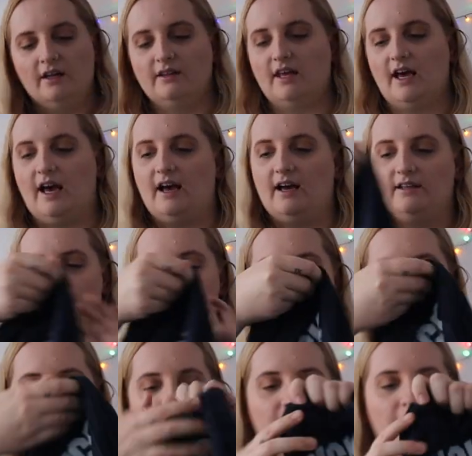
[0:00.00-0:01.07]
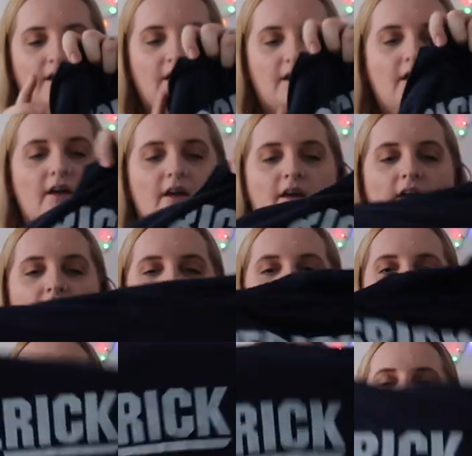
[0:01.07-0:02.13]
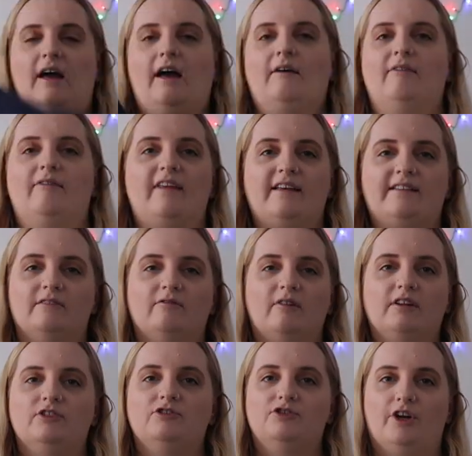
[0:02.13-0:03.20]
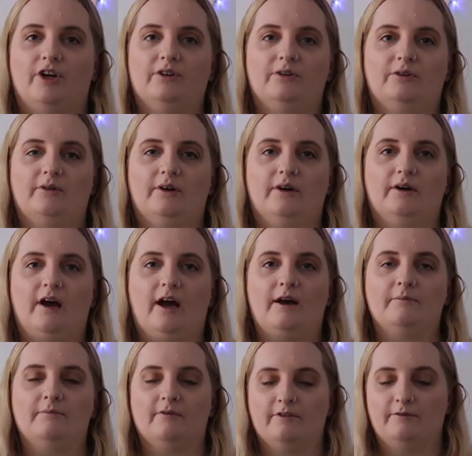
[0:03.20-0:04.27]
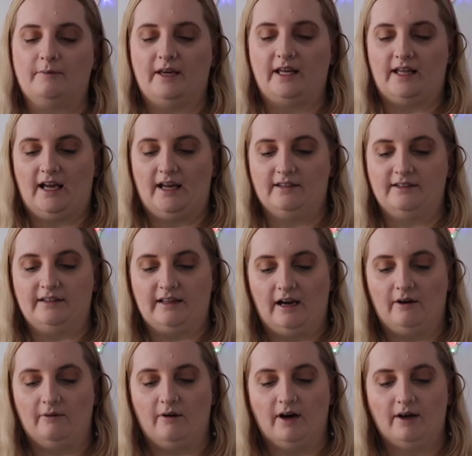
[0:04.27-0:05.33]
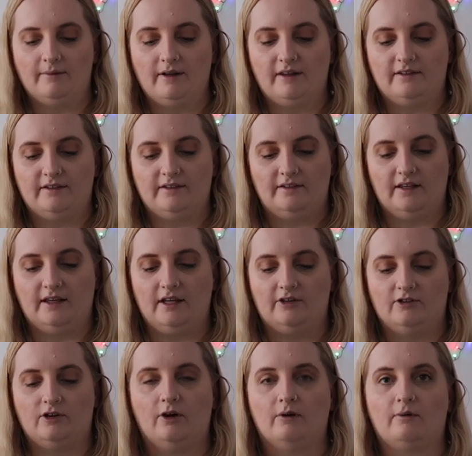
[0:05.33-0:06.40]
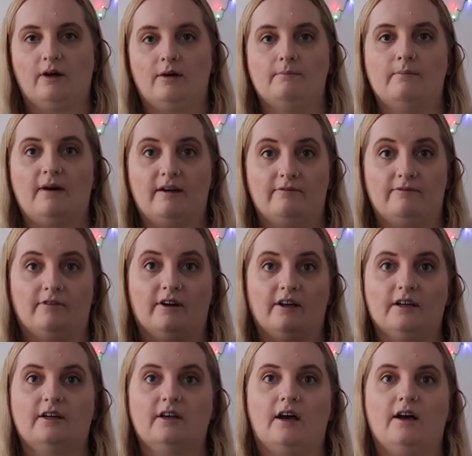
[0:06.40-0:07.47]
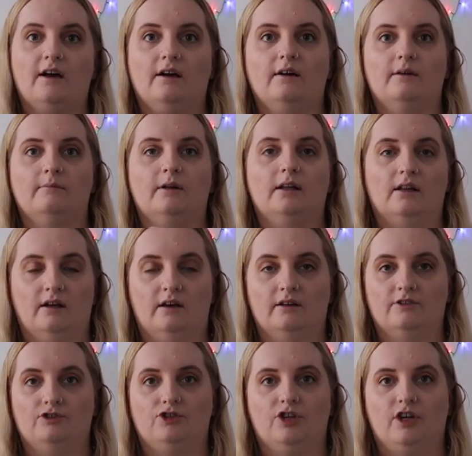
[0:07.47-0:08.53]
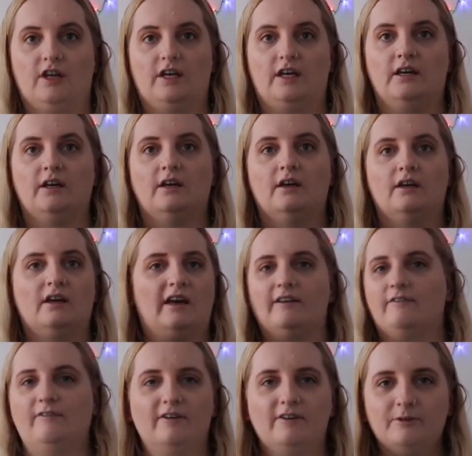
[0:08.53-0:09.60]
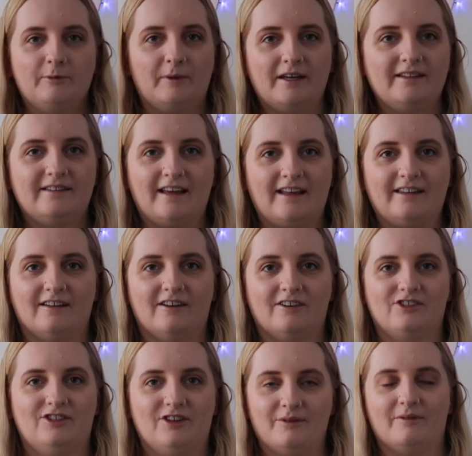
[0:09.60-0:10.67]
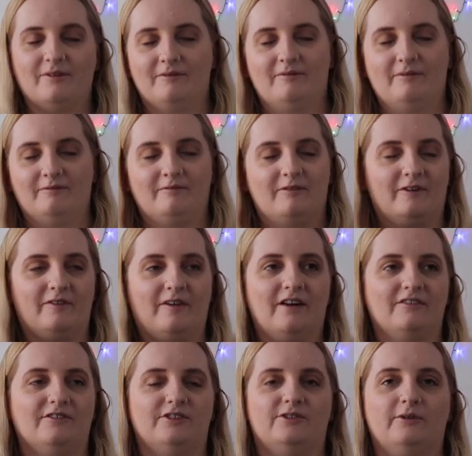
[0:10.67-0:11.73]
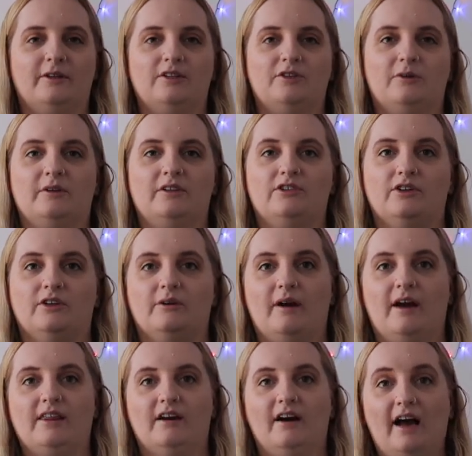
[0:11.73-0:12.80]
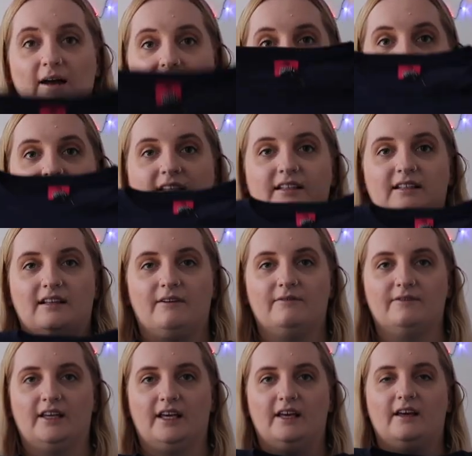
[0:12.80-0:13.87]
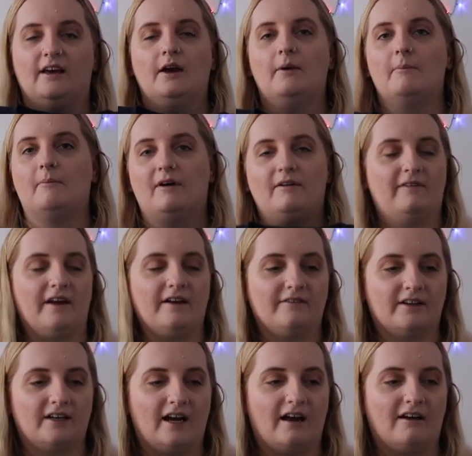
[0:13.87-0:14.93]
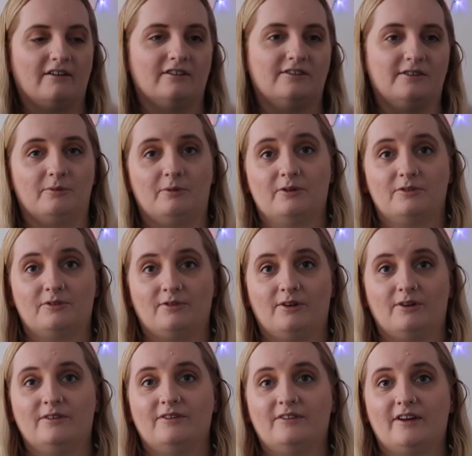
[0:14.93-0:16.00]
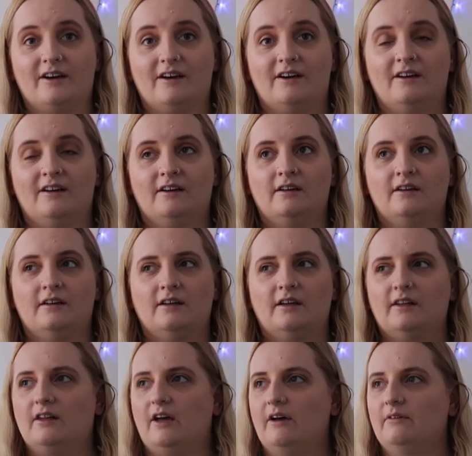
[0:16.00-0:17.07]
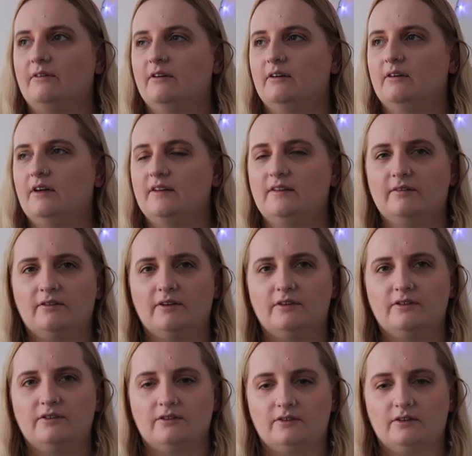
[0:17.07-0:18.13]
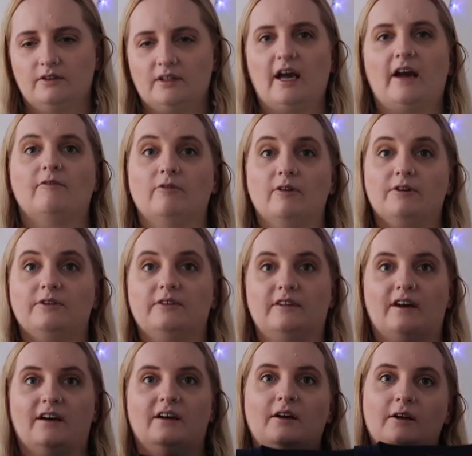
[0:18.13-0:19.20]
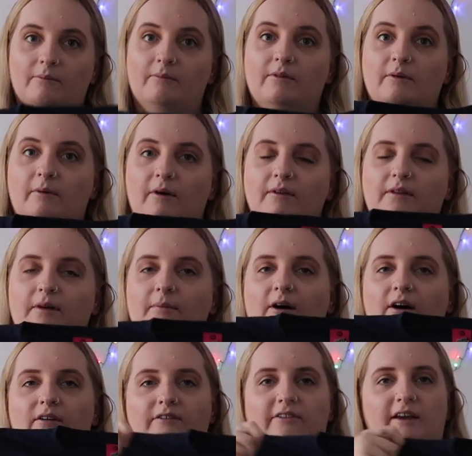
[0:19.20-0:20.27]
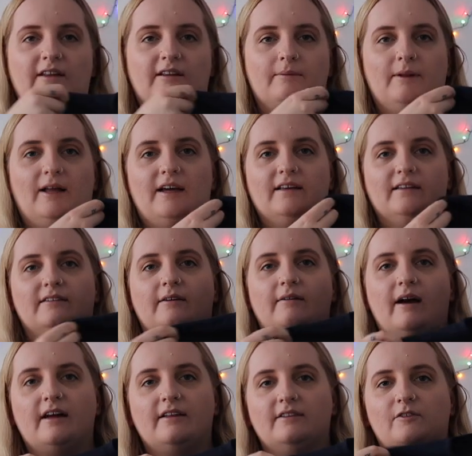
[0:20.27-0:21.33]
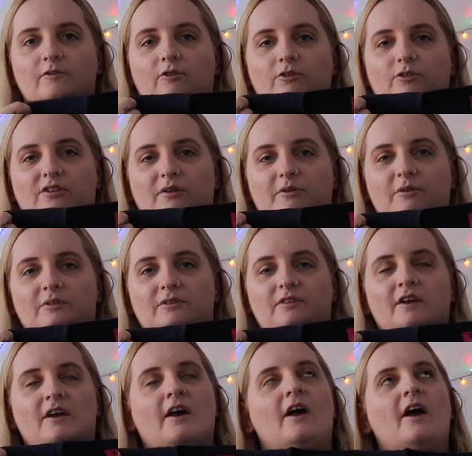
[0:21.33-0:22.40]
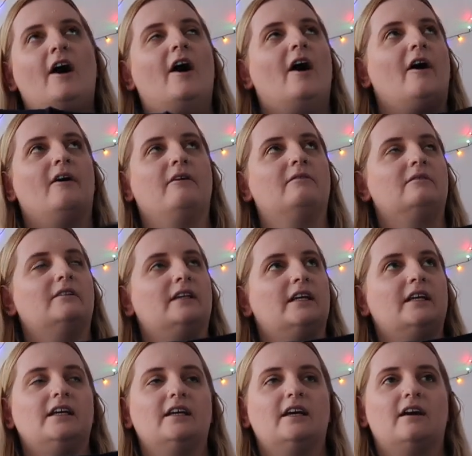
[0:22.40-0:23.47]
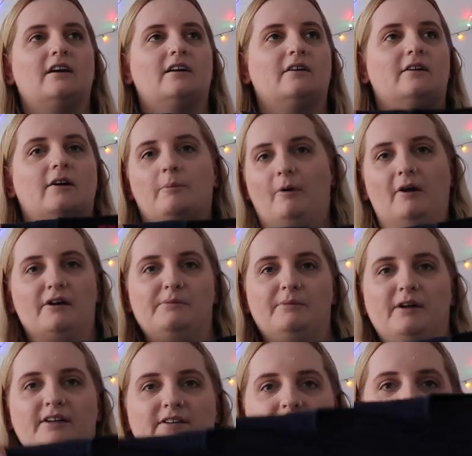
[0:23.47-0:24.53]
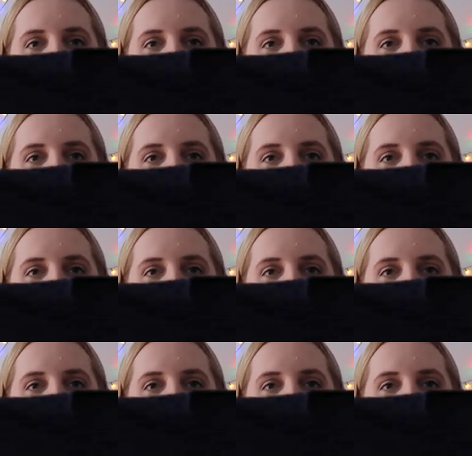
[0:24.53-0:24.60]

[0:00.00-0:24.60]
that Andy, there's a running joke with me and Andy now. I went to see Top Gun Maverick last year. It feels weird saying last year when referring to 2022, and I absolutely loved it. My favourite character was Rooster. No, is it Rooster? Yeah, Rooster, the one that Miles Teller plays. So Andy thought it was only appropriate to